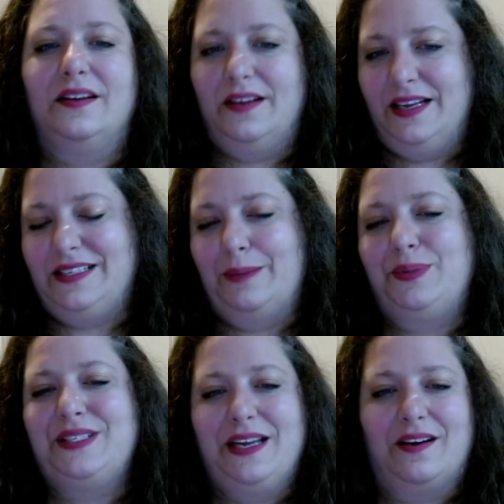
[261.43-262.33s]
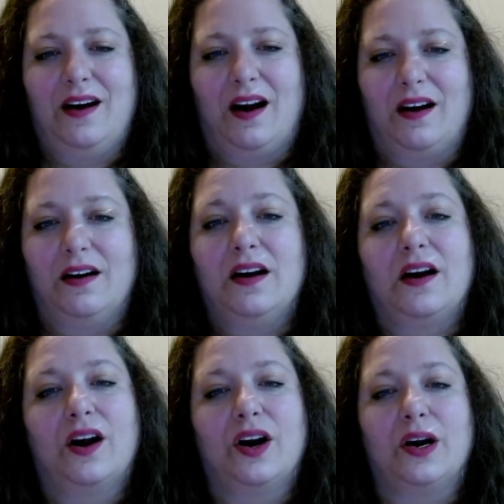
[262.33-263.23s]
Examples here are:
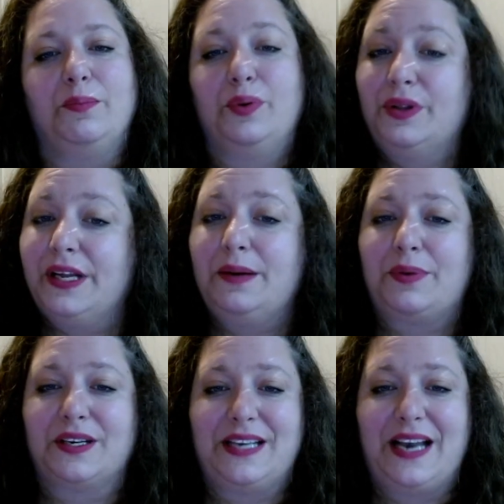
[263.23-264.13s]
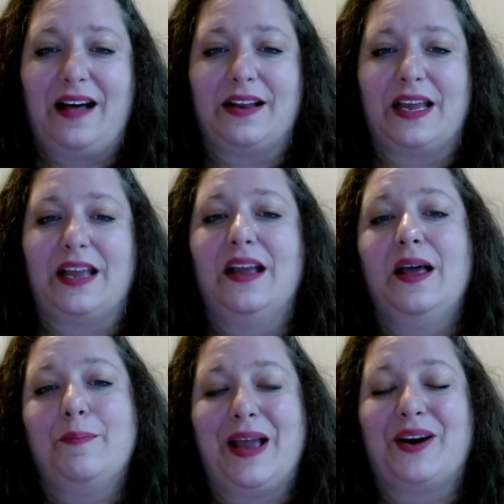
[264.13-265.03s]
her ebullient personality
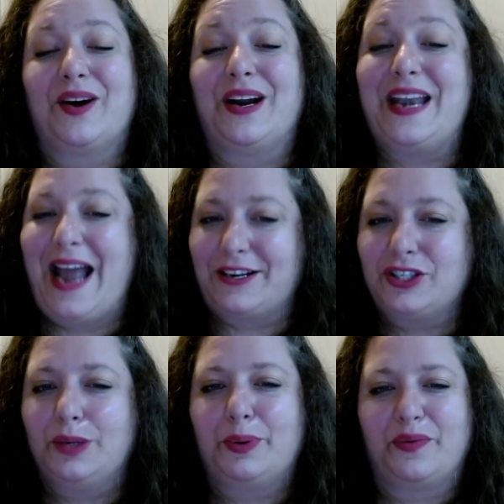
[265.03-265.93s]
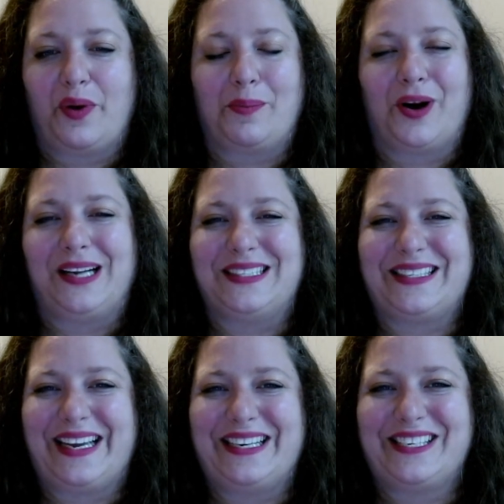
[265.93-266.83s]
made her a natural performer on
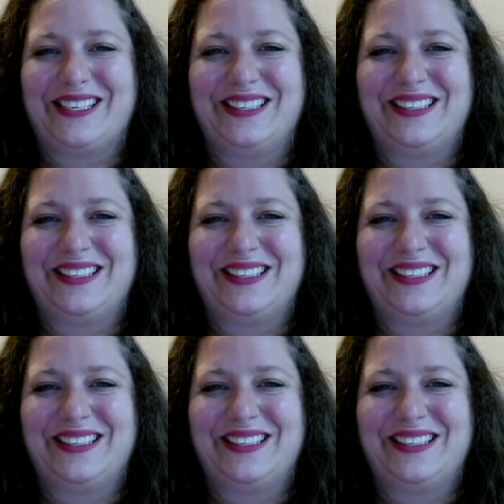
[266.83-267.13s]
stage.